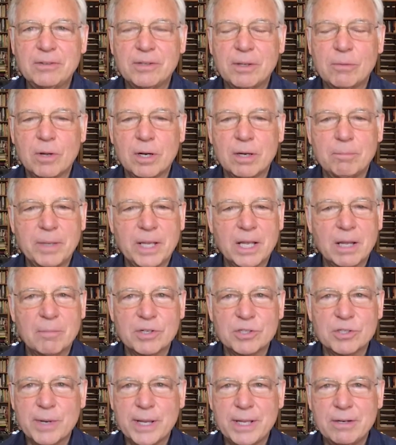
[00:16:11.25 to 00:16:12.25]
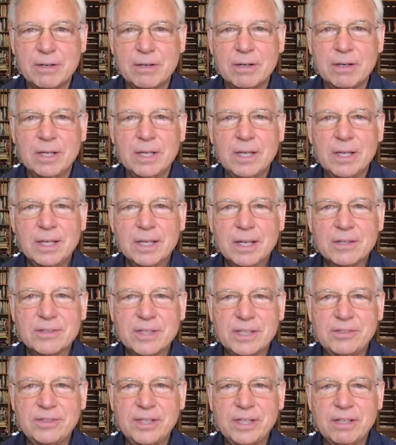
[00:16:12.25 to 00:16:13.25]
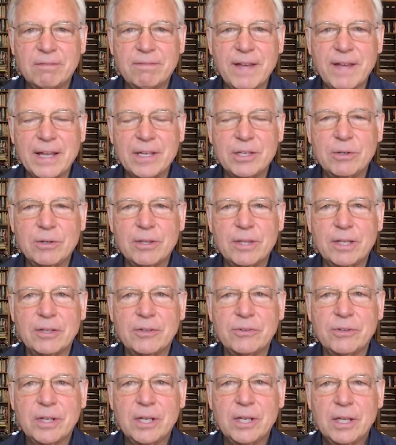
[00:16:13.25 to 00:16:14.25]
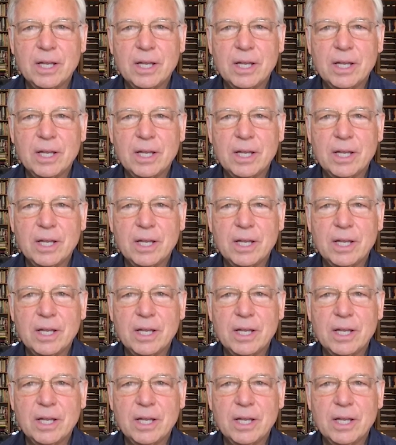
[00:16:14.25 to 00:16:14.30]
They want to become a trainer because they see the value of this.